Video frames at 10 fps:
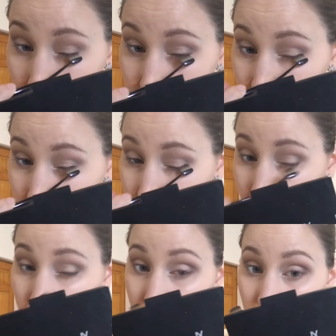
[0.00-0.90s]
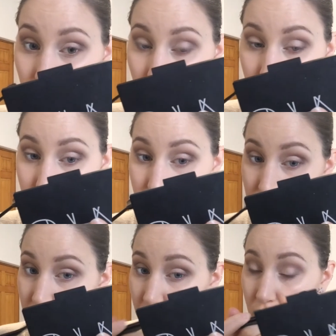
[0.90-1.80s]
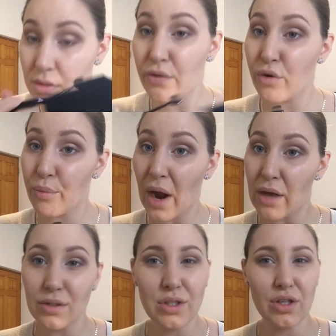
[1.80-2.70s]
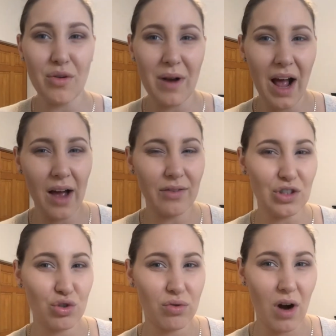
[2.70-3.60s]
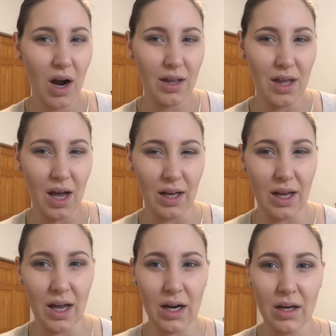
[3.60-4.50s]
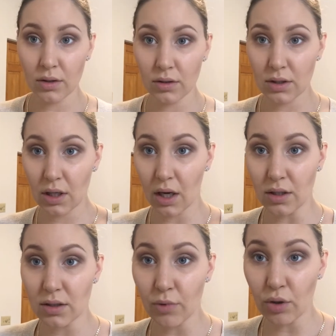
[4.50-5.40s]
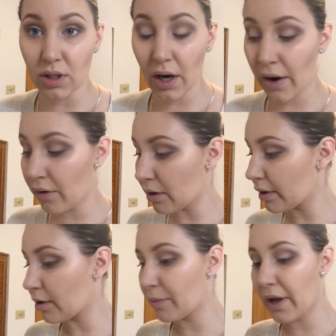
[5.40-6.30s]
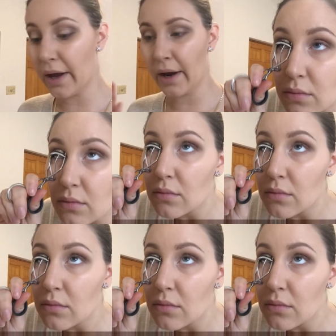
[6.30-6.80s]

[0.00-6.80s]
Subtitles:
kind of liner look. It says you can use it for brows too, but I haven't tried that yet. It's kind of smoked it out a little bit.